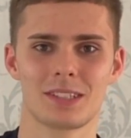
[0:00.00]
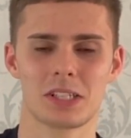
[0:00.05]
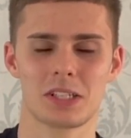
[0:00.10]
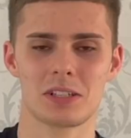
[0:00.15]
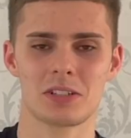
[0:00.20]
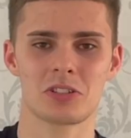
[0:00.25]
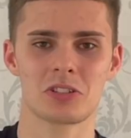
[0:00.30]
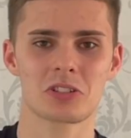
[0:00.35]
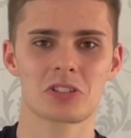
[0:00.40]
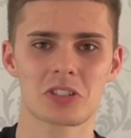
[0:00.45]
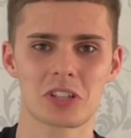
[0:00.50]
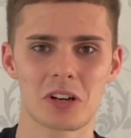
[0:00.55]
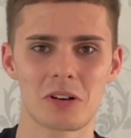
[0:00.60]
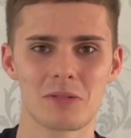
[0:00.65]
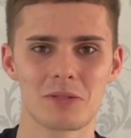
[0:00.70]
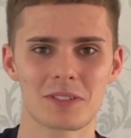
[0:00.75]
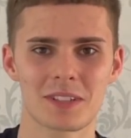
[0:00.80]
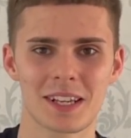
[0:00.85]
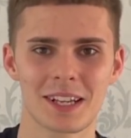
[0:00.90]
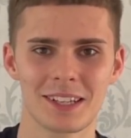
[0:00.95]
it just
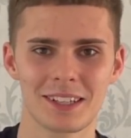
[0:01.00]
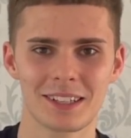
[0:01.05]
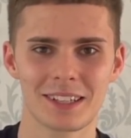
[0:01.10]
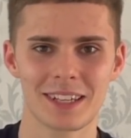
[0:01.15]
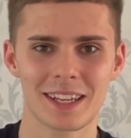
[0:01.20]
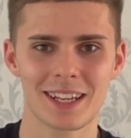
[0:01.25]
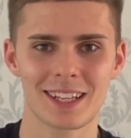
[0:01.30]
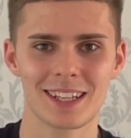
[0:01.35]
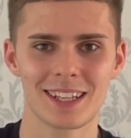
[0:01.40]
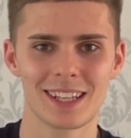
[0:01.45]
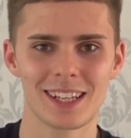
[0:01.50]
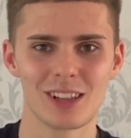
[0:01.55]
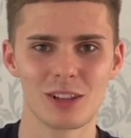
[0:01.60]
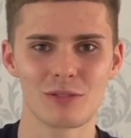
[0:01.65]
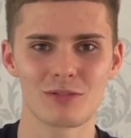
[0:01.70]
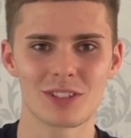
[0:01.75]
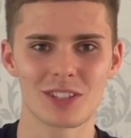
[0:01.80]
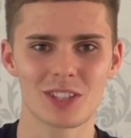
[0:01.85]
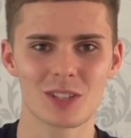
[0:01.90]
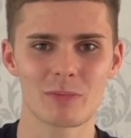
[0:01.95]
shows he clearly
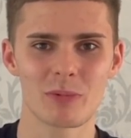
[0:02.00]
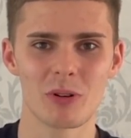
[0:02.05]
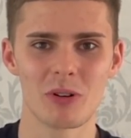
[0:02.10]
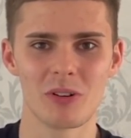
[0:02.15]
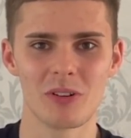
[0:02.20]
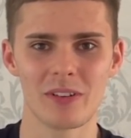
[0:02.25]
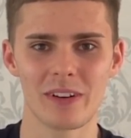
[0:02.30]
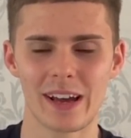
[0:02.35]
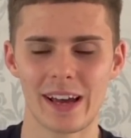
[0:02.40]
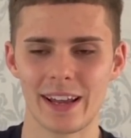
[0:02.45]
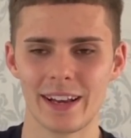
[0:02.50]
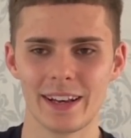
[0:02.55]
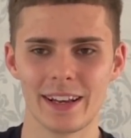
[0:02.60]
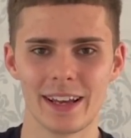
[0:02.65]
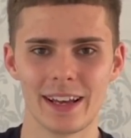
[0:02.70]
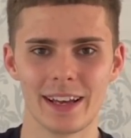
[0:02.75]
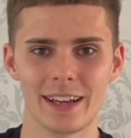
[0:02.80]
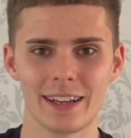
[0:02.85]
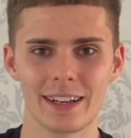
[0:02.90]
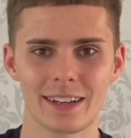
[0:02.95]
loves this sport and
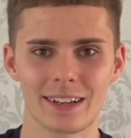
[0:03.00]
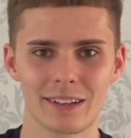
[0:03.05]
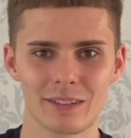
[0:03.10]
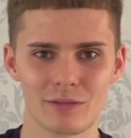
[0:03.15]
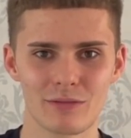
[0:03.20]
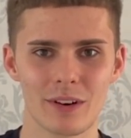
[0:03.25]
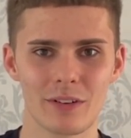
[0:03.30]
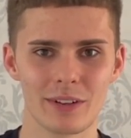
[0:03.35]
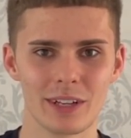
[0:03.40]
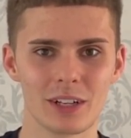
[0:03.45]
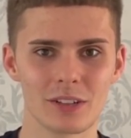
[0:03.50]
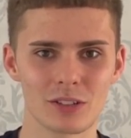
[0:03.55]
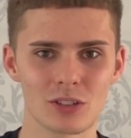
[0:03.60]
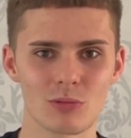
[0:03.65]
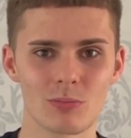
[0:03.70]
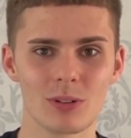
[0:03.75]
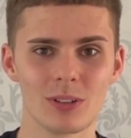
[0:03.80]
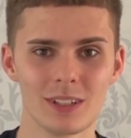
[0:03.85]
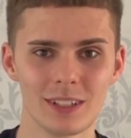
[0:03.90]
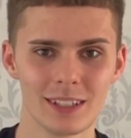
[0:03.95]
is very
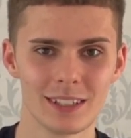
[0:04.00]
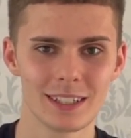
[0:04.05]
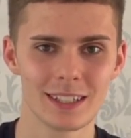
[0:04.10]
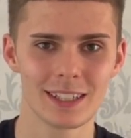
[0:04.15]
knowledgeable.